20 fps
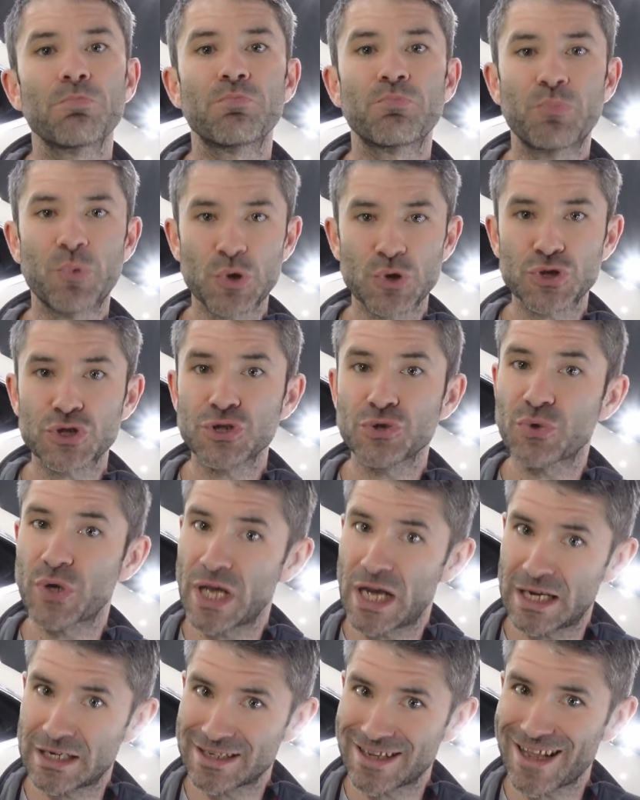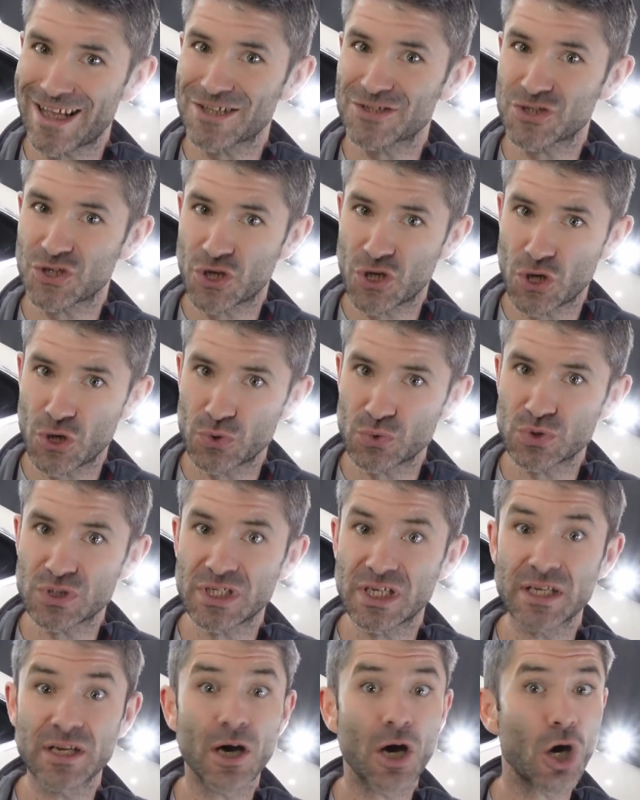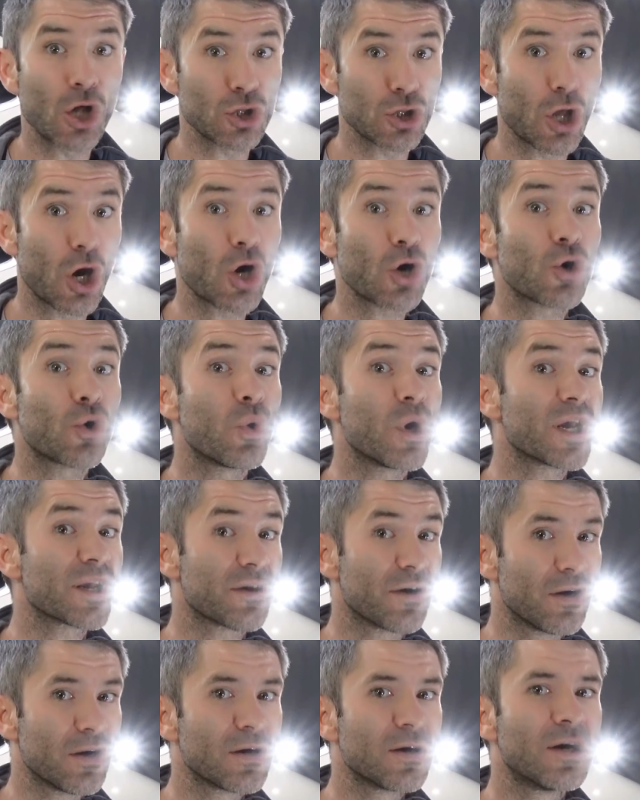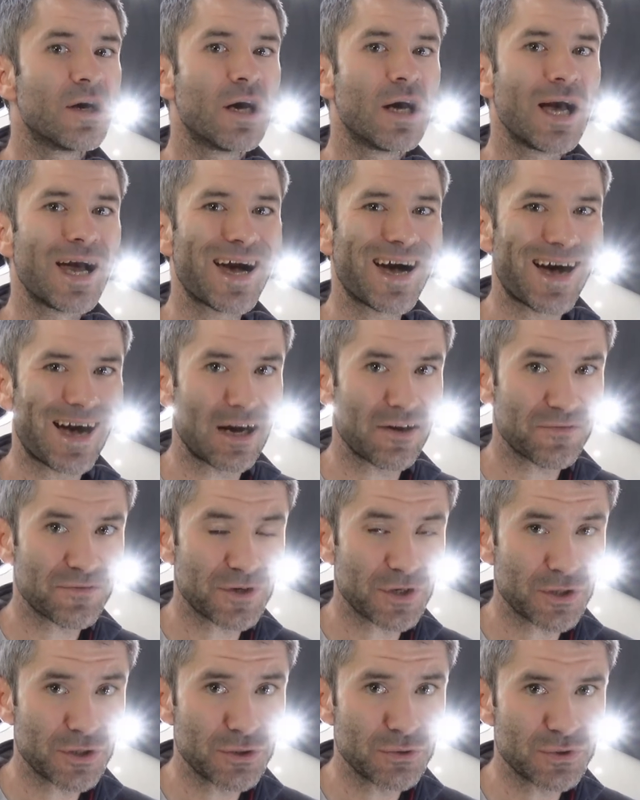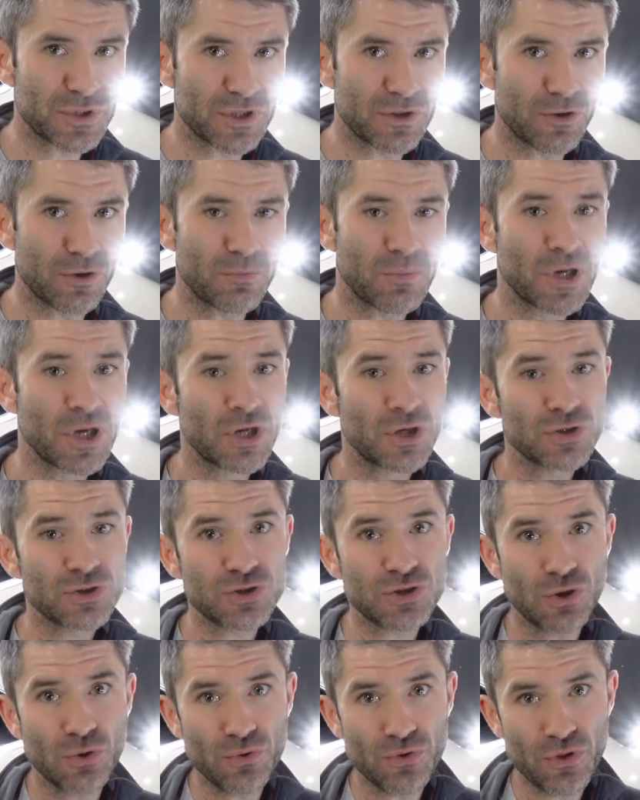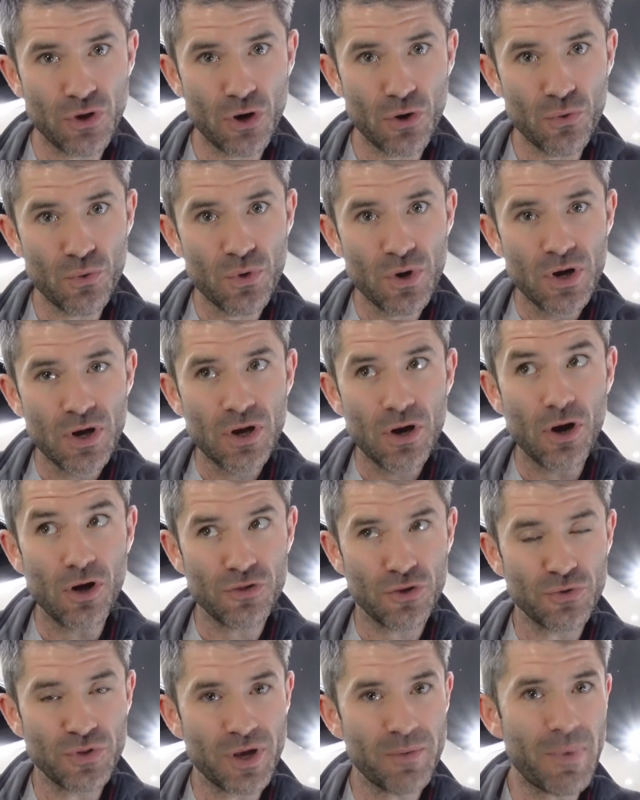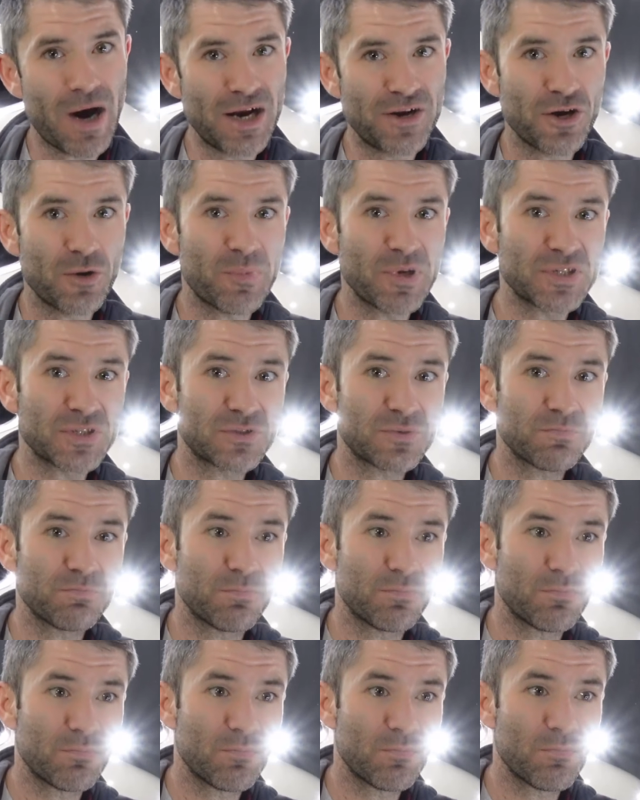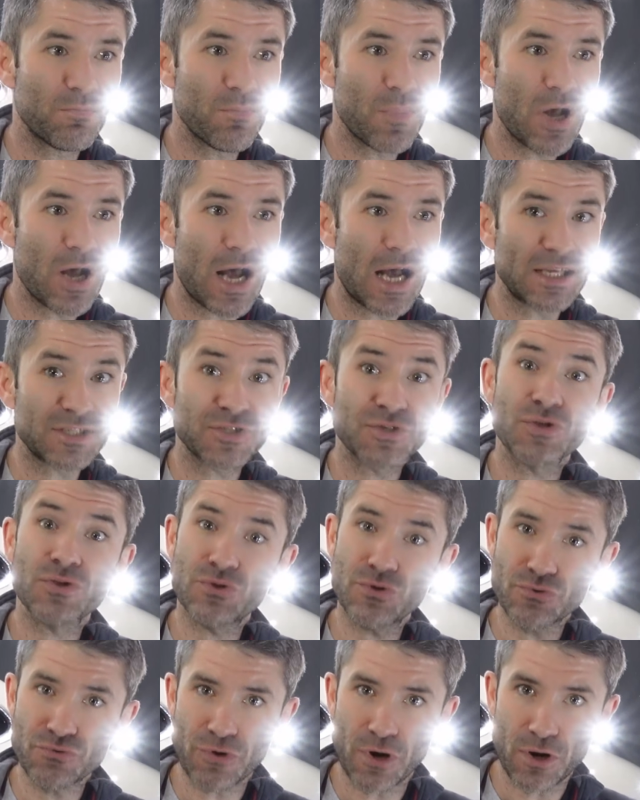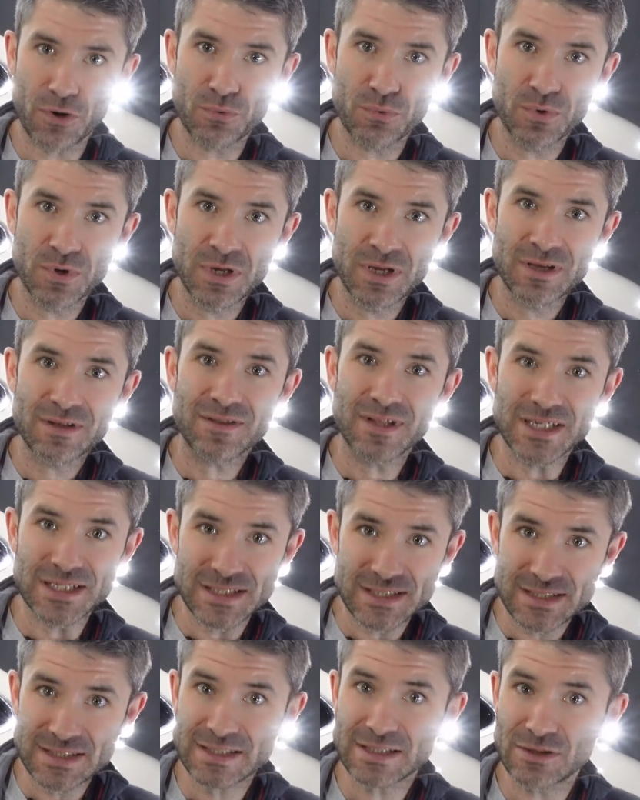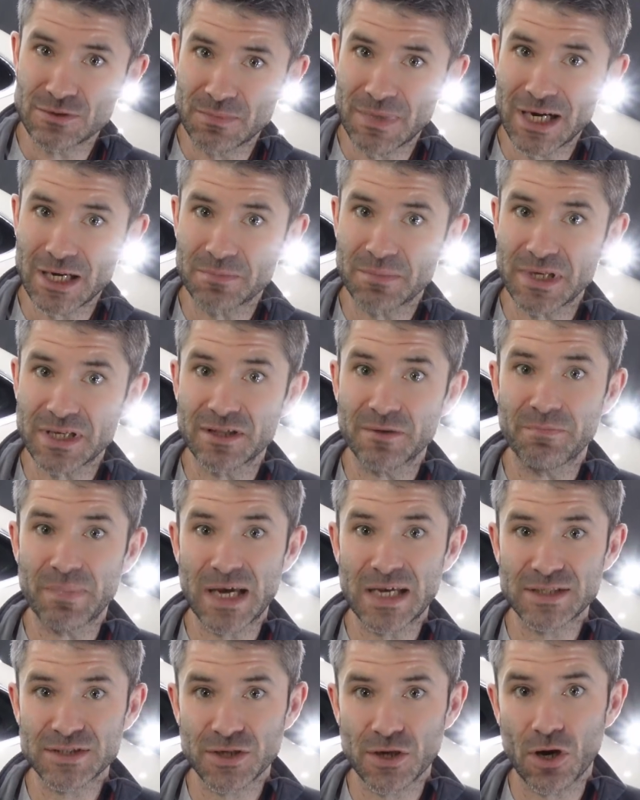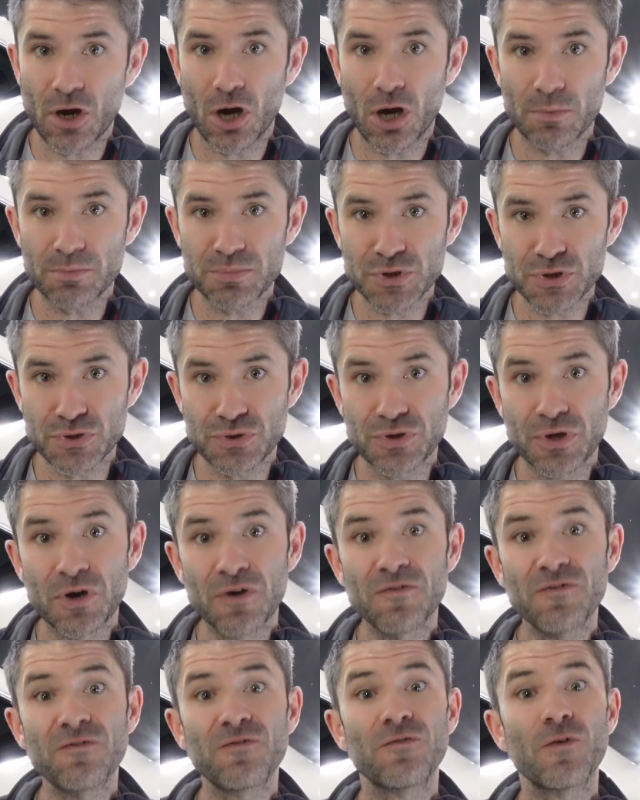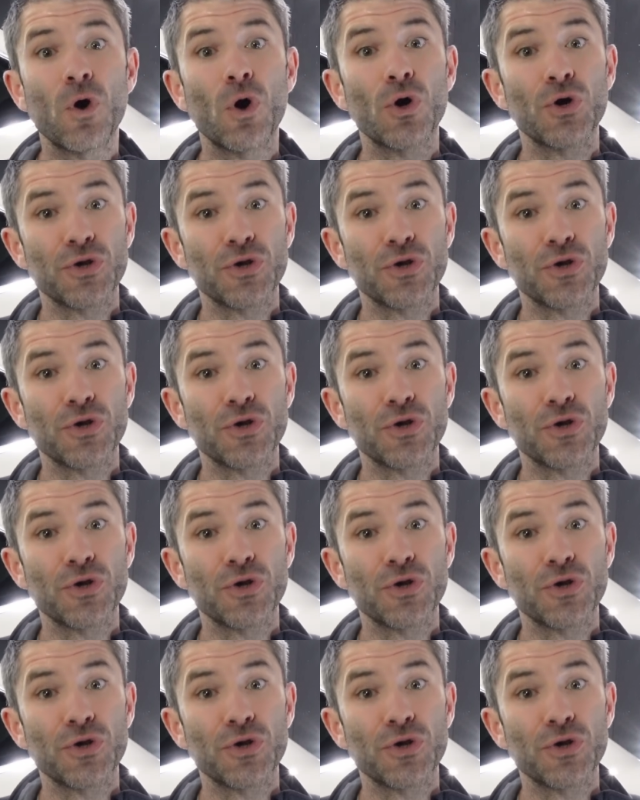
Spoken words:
but you can get to coating a lot quicker after using them. So although they might not be as thorough, they still might be the better option for